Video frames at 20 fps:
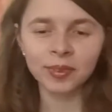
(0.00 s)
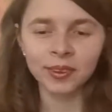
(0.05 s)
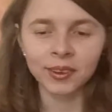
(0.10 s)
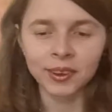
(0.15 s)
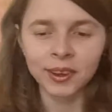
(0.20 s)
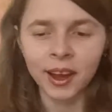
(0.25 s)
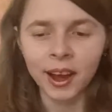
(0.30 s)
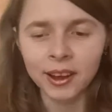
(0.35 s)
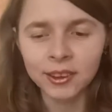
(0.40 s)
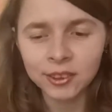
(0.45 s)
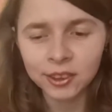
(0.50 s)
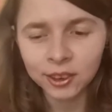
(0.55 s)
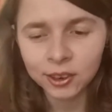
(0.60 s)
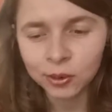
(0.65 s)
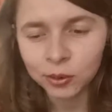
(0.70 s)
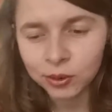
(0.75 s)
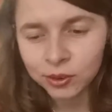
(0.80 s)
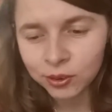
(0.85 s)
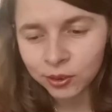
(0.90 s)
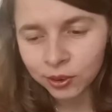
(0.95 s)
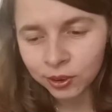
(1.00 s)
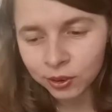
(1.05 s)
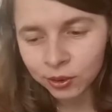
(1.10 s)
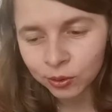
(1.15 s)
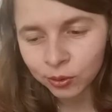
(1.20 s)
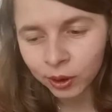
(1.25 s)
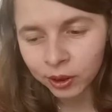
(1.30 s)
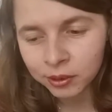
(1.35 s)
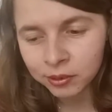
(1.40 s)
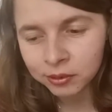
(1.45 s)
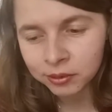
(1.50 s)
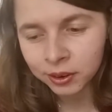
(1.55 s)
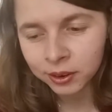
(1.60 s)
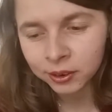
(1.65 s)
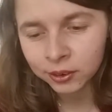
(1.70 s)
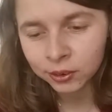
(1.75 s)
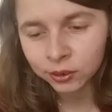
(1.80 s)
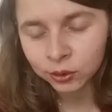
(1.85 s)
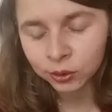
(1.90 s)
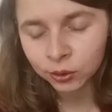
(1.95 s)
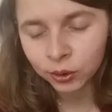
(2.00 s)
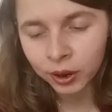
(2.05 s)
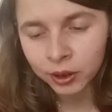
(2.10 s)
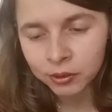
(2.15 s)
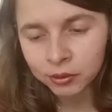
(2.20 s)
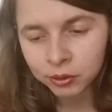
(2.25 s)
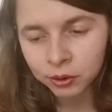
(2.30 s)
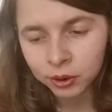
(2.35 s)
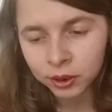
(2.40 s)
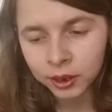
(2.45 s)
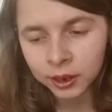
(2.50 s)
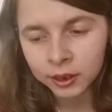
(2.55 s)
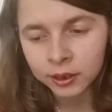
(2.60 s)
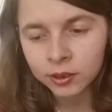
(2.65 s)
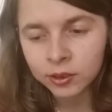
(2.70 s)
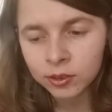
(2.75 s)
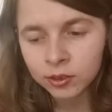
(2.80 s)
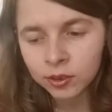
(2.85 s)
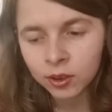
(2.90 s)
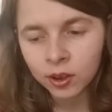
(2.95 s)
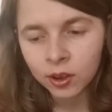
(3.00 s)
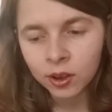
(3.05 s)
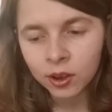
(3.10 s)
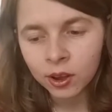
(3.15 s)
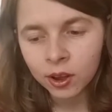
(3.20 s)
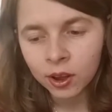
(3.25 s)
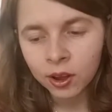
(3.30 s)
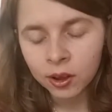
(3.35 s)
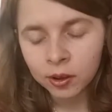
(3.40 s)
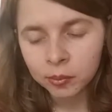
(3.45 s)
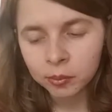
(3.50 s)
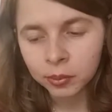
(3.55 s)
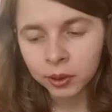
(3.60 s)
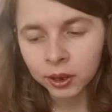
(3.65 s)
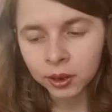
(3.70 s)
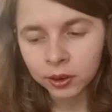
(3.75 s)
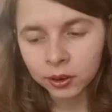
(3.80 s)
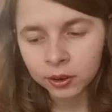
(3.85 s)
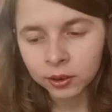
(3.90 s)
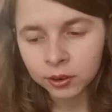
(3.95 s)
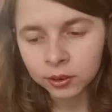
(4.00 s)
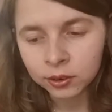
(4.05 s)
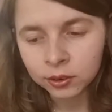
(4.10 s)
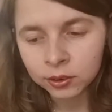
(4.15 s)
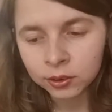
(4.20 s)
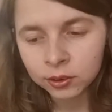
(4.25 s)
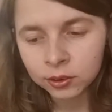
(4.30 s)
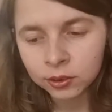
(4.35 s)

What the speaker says: Yeah, I think it's quite fun to write for kids because